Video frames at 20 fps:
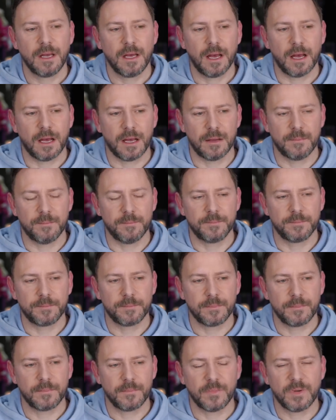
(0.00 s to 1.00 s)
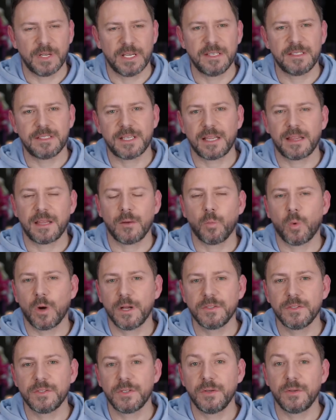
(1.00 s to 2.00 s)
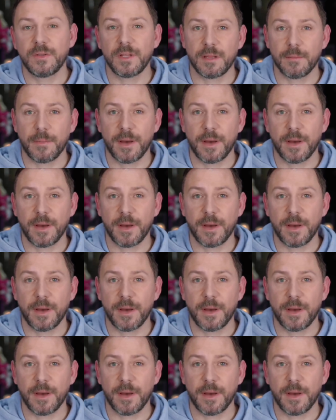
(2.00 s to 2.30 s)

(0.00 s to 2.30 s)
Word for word: Um, he said that one tooth at the